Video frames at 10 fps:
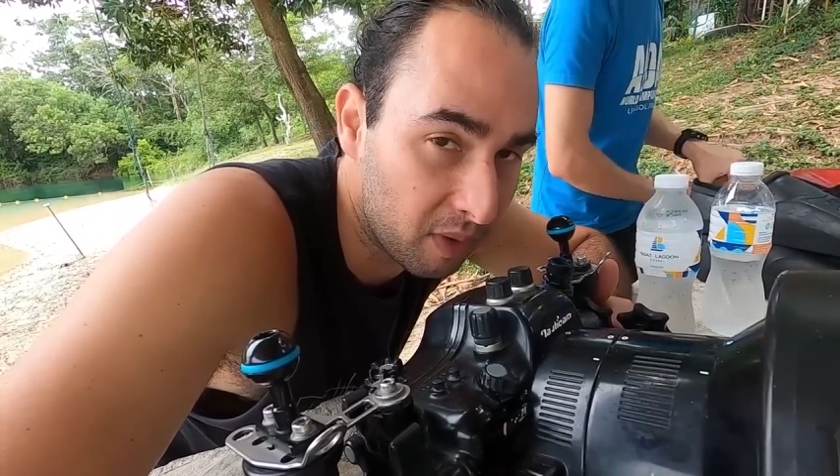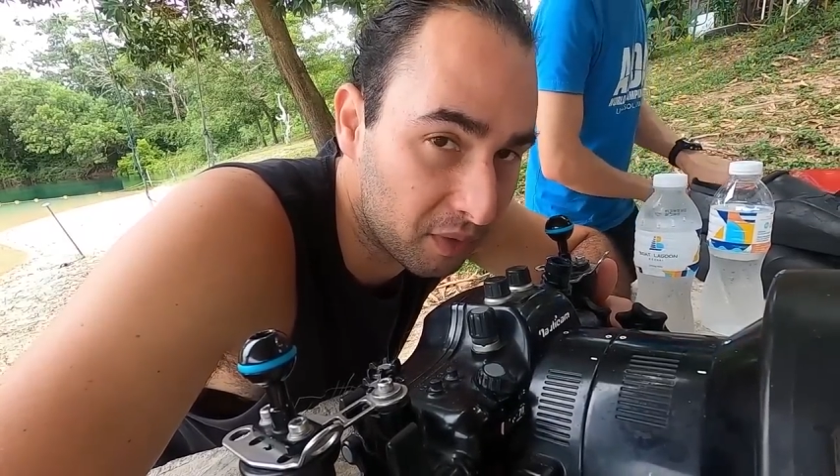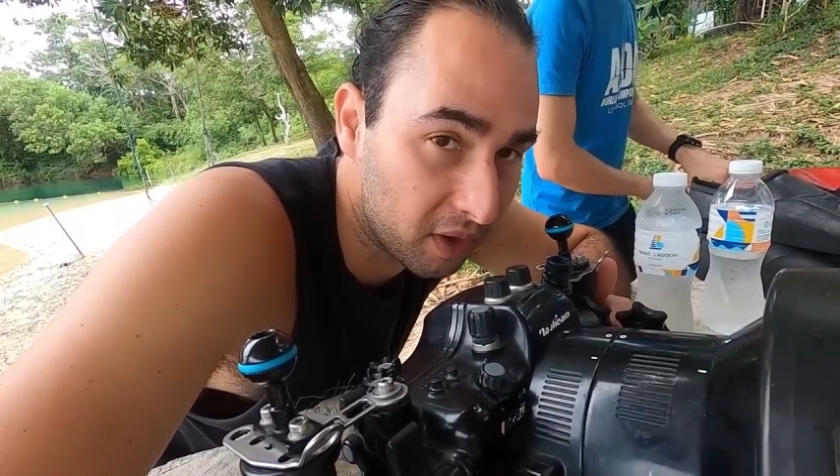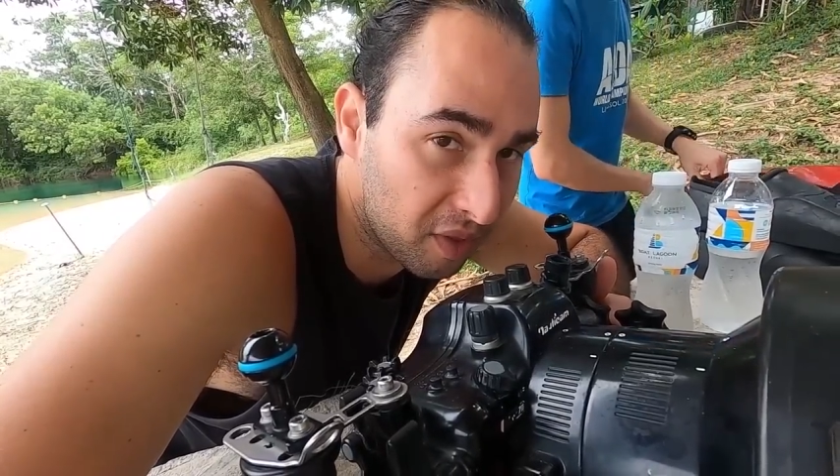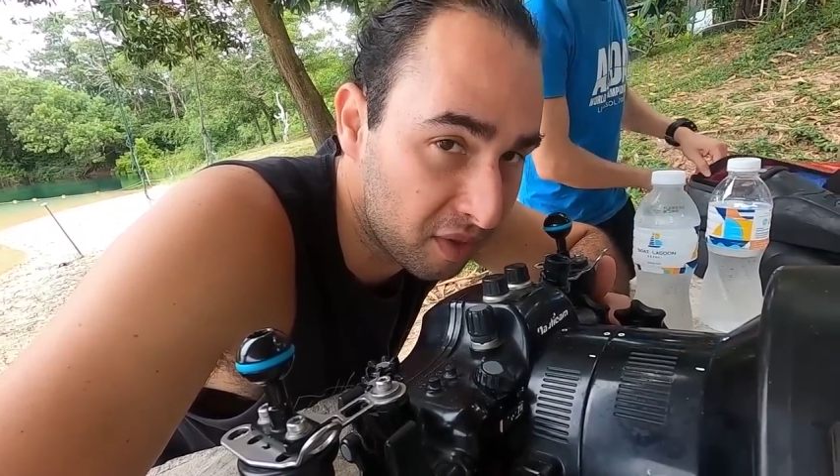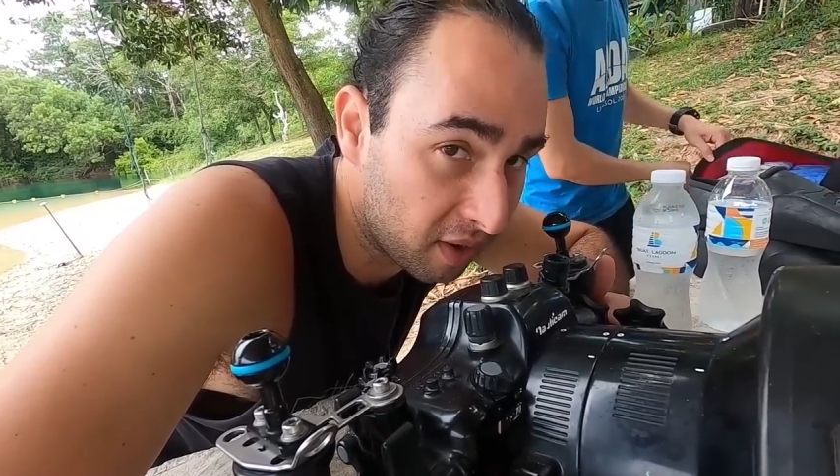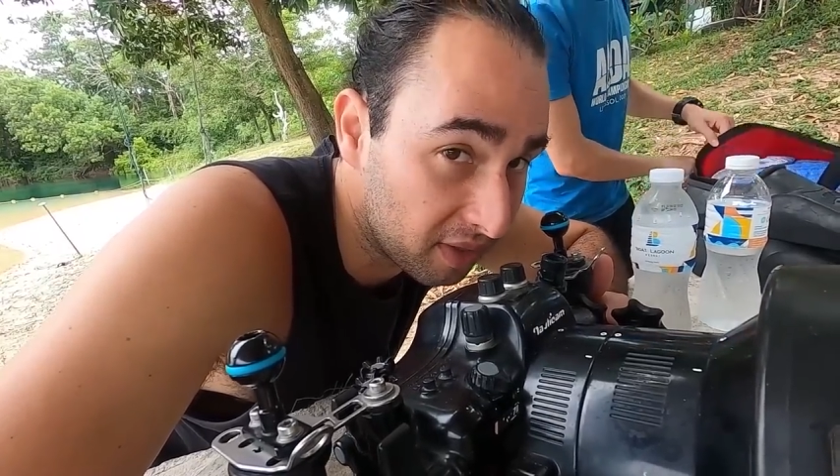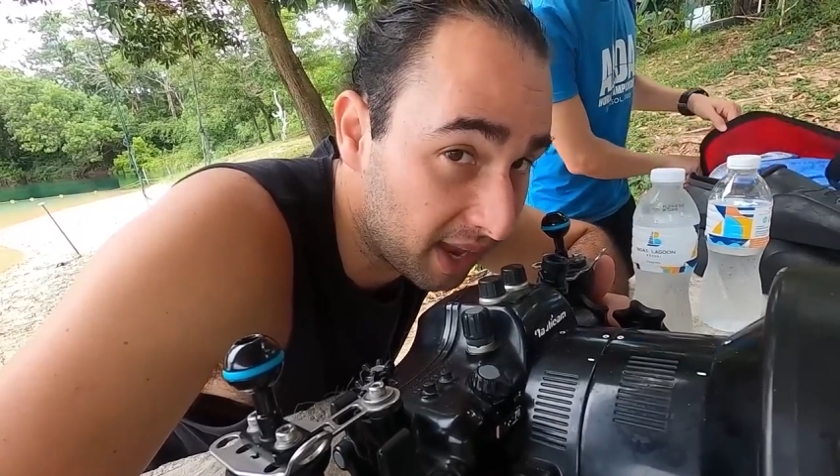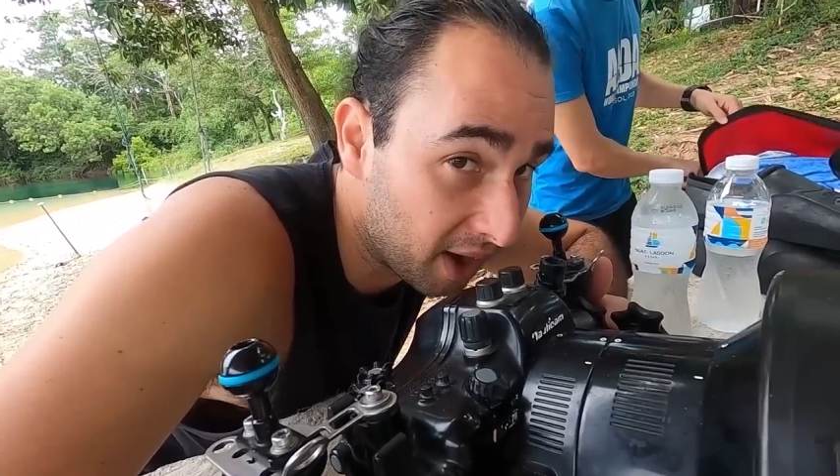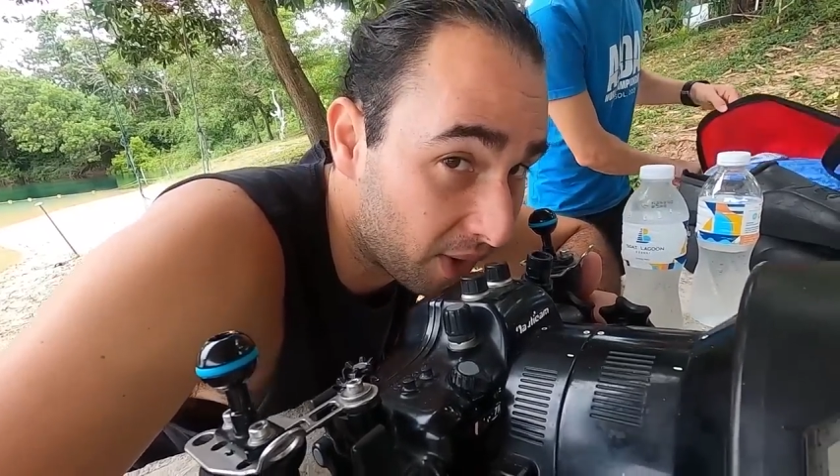so I've got to suck
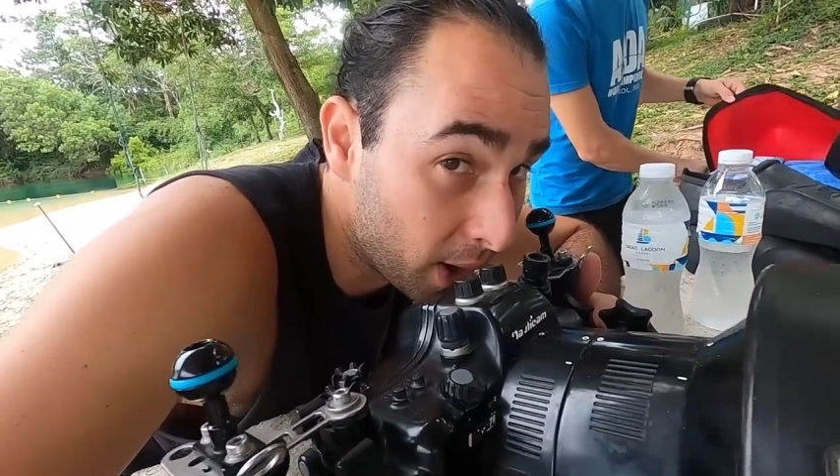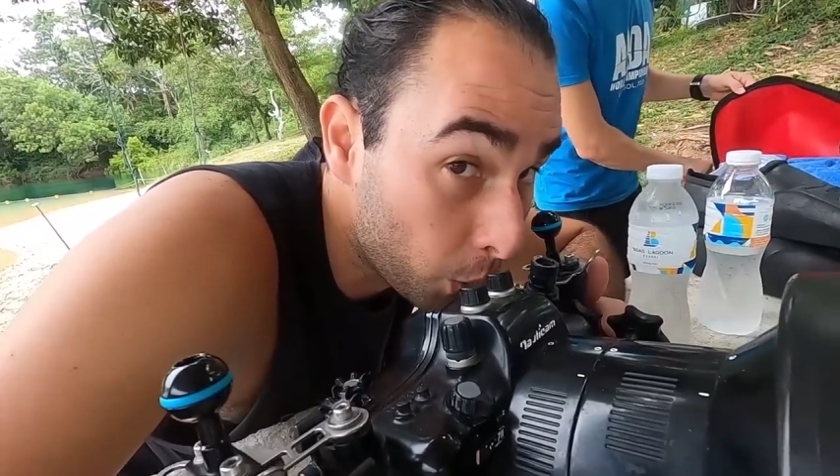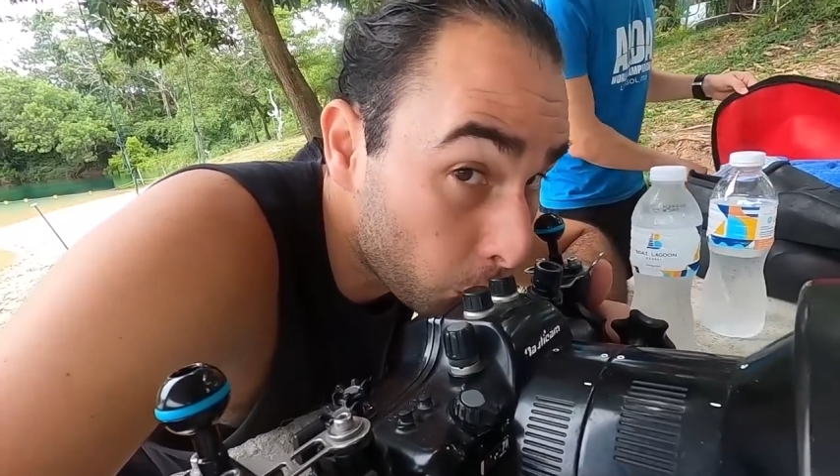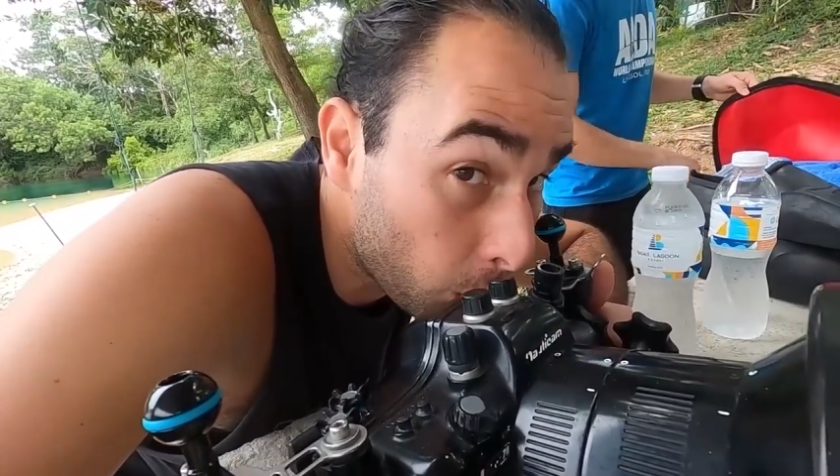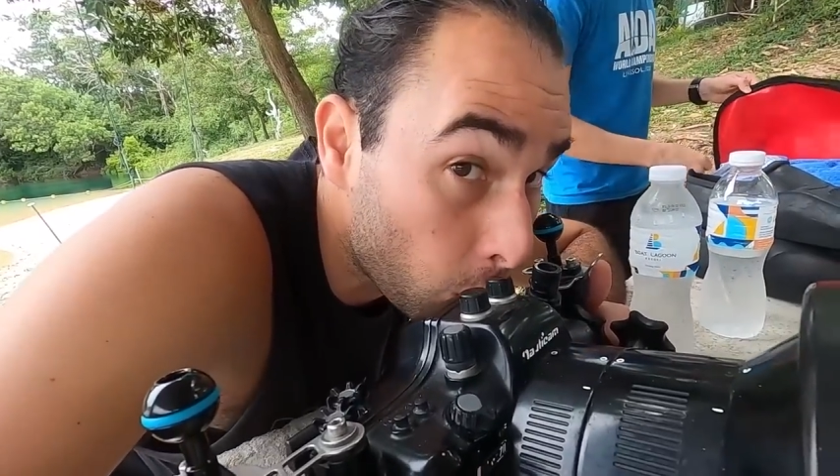the air out